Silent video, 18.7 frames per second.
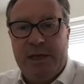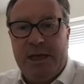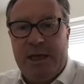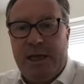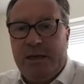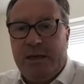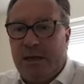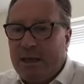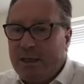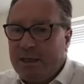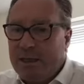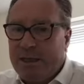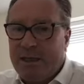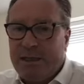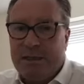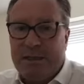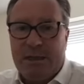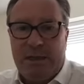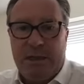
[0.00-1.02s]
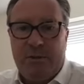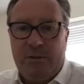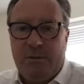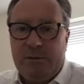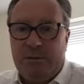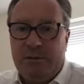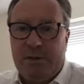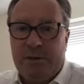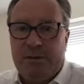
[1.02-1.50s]
And I think an
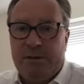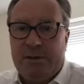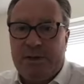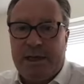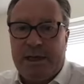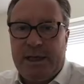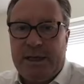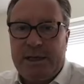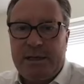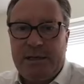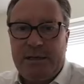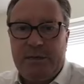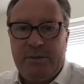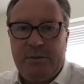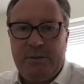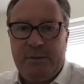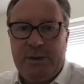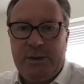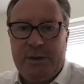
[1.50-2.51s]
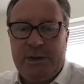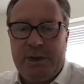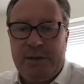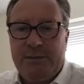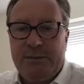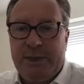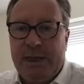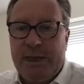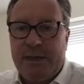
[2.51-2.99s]
awful lot of that had to do with
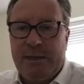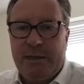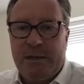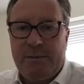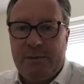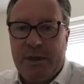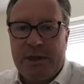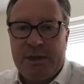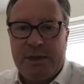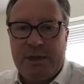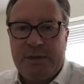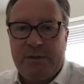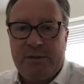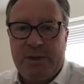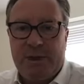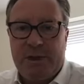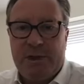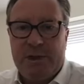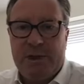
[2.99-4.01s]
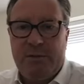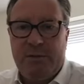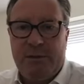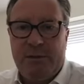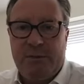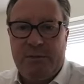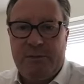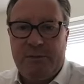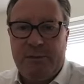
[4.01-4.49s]
getting our pricing strategy
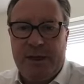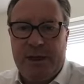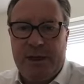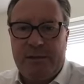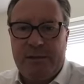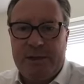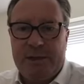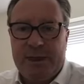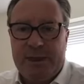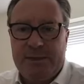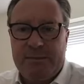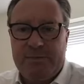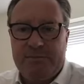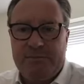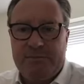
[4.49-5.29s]
wrong from the outset.